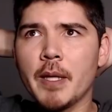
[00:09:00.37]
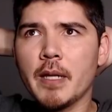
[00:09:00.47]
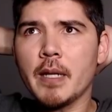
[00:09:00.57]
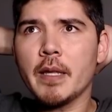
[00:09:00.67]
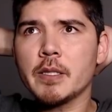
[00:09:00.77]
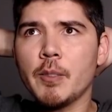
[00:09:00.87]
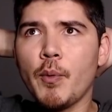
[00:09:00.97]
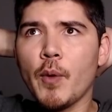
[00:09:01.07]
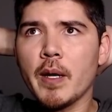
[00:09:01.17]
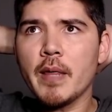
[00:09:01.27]
that I think is
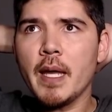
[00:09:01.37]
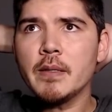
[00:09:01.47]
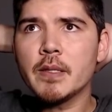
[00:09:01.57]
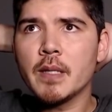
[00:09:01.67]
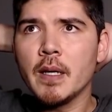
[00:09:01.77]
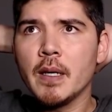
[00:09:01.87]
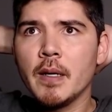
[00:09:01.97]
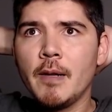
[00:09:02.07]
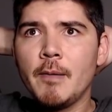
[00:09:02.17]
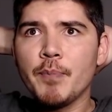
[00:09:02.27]
important, and that's
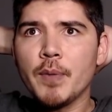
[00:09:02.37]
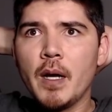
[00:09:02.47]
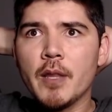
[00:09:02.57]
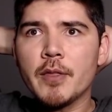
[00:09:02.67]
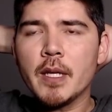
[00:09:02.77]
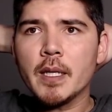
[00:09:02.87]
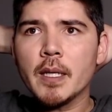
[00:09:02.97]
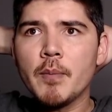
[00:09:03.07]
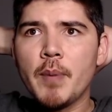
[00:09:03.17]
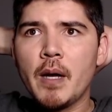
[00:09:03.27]
uh,
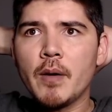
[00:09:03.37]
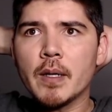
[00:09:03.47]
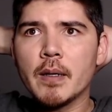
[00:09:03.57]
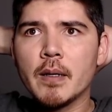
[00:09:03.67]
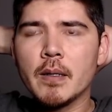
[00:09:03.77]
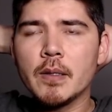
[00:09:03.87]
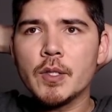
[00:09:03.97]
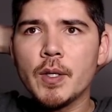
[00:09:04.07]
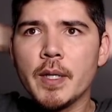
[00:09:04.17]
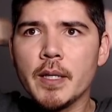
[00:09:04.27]
thinking about
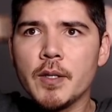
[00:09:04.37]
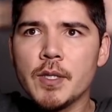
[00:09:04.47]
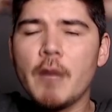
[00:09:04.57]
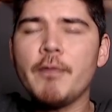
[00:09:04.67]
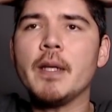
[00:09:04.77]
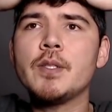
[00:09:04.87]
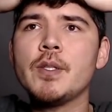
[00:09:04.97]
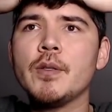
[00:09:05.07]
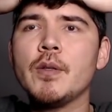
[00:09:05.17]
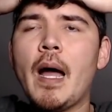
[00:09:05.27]
turning yourself
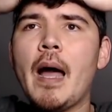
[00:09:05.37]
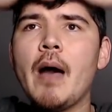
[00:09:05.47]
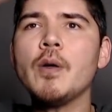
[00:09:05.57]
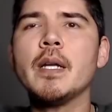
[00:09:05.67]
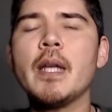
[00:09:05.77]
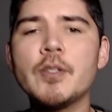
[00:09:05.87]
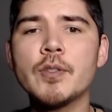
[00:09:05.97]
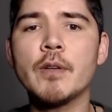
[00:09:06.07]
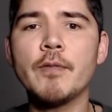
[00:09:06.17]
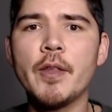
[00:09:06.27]
into how can I
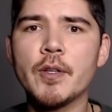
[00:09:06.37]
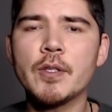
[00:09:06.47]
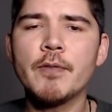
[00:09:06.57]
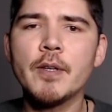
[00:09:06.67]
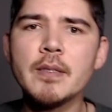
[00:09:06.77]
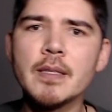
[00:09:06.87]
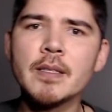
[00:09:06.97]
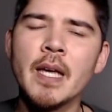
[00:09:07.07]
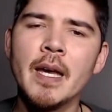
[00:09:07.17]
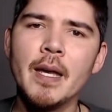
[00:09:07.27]
serve others? For
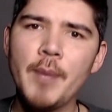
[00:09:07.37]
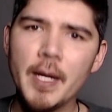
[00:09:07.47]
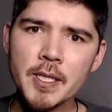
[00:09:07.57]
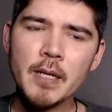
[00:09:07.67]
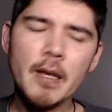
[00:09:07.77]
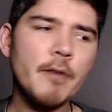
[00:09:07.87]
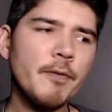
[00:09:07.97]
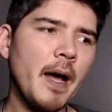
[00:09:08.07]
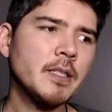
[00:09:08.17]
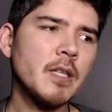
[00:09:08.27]
instance, imagine if
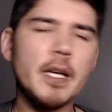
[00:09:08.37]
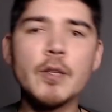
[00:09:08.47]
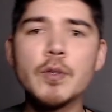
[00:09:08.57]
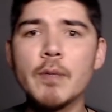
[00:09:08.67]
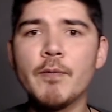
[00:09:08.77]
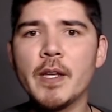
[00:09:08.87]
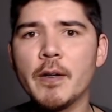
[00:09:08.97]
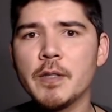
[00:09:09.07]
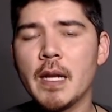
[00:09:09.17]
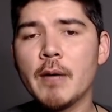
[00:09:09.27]
I taught YouTube
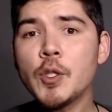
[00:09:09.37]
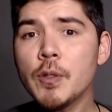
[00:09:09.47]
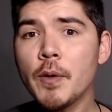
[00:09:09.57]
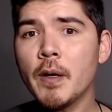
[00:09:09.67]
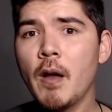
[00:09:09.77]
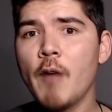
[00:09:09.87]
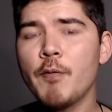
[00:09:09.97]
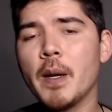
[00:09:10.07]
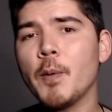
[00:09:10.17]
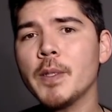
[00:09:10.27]
videos and I was showing off,
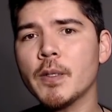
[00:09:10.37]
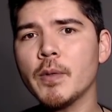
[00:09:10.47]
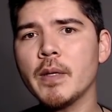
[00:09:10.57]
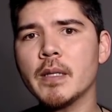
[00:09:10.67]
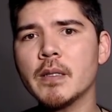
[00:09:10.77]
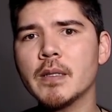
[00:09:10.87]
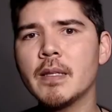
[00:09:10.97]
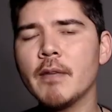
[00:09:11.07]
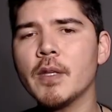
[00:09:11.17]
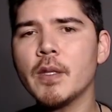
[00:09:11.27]
but I wasn't really
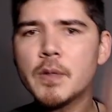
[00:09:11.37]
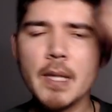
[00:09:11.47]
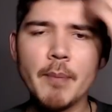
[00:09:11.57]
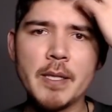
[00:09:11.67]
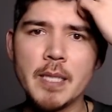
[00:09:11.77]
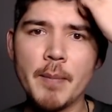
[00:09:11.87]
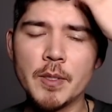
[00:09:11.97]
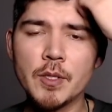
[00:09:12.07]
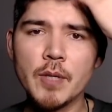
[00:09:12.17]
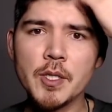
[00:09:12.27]
giving you step by step
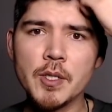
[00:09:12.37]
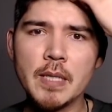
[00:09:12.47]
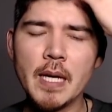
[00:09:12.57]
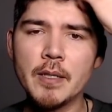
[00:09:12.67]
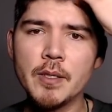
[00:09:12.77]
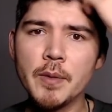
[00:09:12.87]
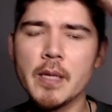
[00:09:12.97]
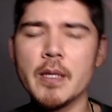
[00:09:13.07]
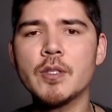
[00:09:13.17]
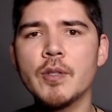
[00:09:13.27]
instructions how to do any
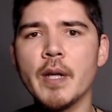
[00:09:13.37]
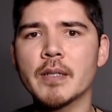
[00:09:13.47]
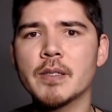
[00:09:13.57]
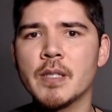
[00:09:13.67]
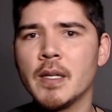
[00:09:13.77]
of these tricks.